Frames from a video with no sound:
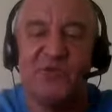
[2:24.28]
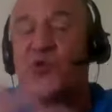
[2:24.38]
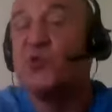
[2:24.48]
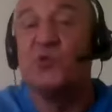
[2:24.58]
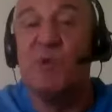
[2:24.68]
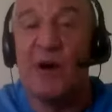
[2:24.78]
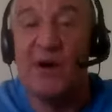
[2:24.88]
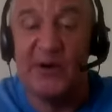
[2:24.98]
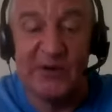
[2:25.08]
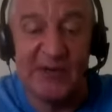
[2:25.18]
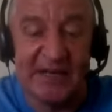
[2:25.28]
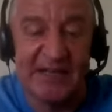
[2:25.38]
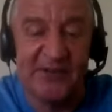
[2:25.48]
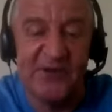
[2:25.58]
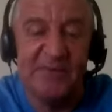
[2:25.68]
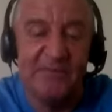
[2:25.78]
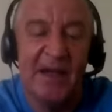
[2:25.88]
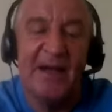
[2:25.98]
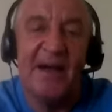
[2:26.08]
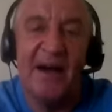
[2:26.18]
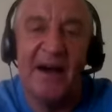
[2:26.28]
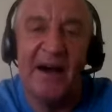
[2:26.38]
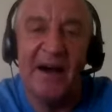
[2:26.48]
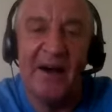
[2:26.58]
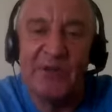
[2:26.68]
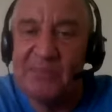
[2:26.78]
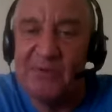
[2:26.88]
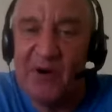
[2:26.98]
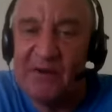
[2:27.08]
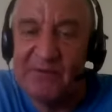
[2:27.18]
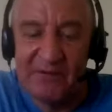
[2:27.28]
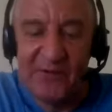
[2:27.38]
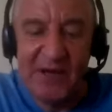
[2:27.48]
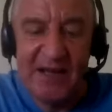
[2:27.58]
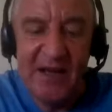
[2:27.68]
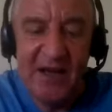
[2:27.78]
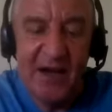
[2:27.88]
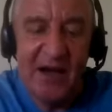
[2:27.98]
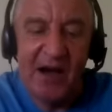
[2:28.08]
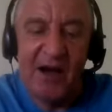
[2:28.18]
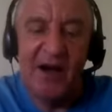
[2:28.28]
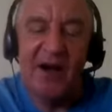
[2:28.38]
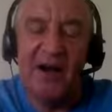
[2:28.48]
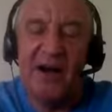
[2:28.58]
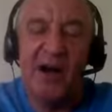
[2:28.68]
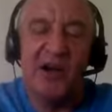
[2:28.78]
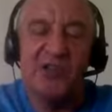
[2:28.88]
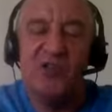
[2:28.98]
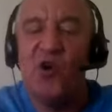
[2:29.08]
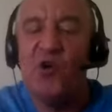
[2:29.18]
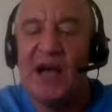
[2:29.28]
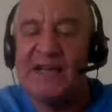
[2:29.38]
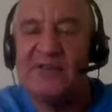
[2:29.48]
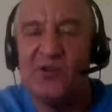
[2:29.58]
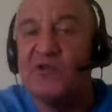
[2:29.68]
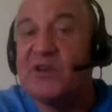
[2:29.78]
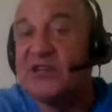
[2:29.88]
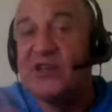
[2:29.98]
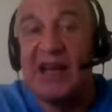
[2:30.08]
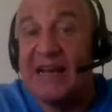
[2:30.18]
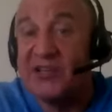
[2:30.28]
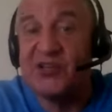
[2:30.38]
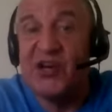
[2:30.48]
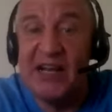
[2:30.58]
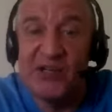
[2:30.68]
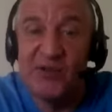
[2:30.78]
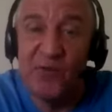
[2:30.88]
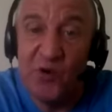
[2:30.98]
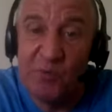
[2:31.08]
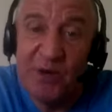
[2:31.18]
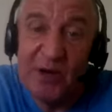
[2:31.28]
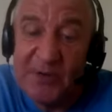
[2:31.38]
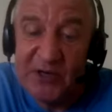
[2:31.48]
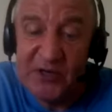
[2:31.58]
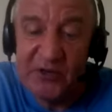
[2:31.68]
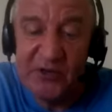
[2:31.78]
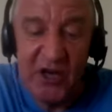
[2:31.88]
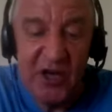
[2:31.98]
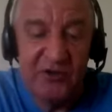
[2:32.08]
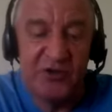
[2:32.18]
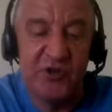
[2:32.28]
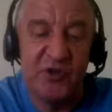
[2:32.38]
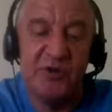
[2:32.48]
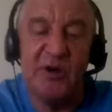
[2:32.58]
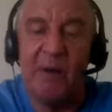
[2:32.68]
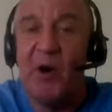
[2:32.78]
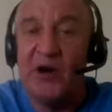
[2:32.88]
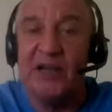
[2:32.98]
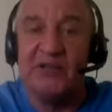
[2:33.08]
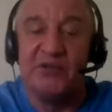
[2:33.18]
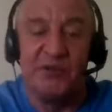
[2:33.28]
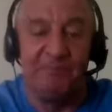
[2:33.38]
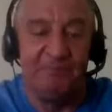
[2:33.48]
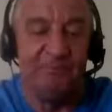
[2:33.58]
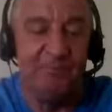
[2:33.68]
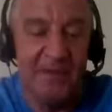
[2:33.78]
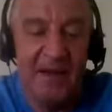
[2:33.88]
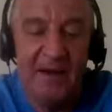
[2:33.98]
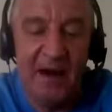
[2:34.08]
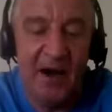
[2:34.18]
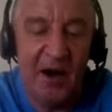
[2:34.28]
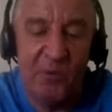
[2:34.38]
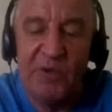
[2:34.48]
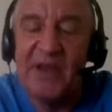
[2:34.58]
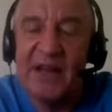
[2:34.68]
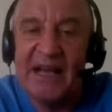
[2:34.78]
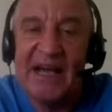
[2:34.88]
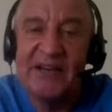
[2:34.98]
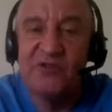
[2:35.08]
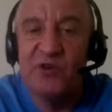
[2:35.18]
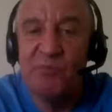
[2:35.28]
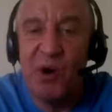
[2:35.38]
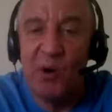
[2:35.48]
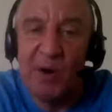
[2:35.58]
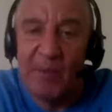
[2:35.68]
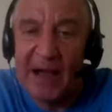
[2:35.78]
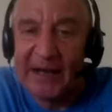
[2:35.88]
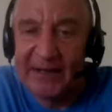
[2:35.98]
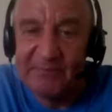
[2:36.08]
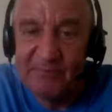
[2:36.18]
toolbars, etc., which they provide for free, as long as or in exchange for permission to market to them with an occasional pop-up ad.